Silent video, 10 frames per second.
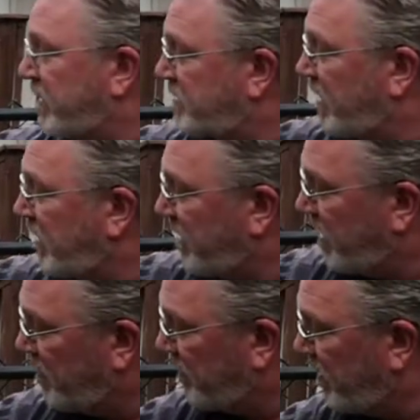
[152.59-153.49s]
It's got a
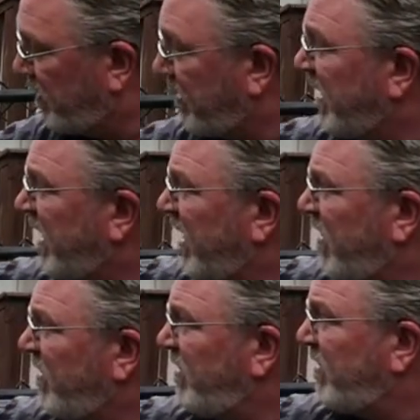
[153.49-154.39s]
couple on it
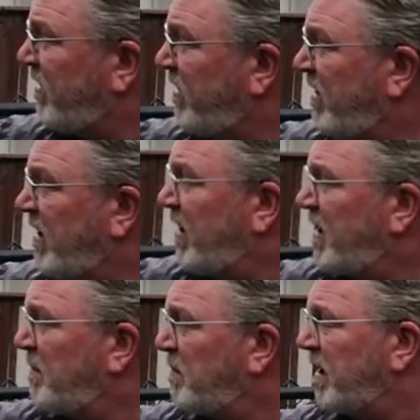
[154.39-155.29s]
now,
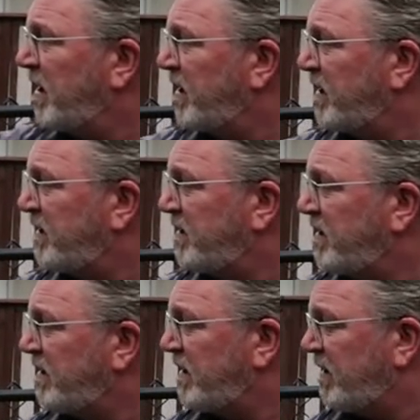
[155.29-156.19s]
but
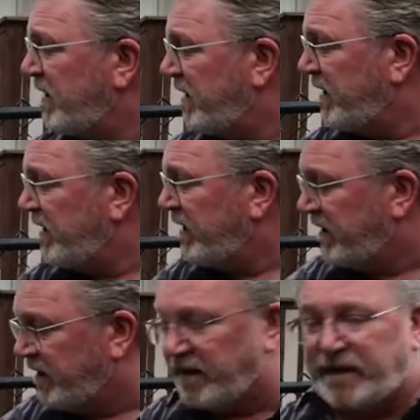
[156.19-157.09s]

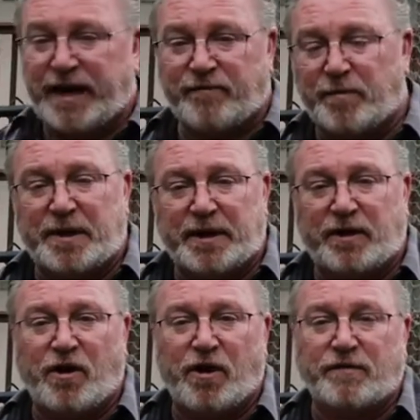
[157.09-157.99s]
it didn't have a big
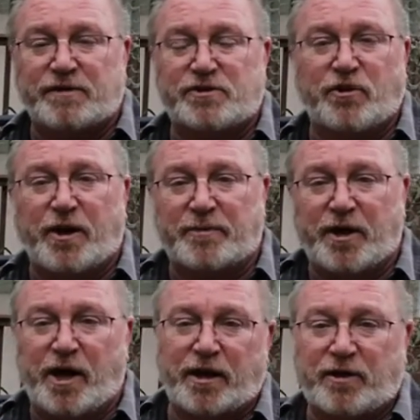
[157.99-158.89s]
harvest, so I'm
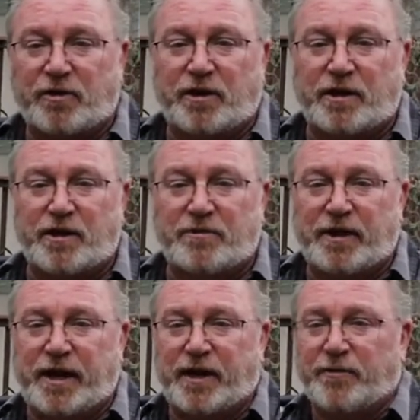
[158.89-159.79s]
not going to clone
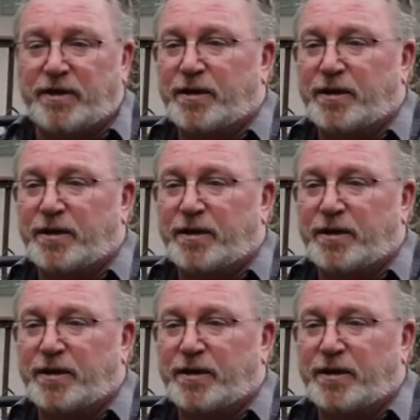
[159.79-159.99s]
that one.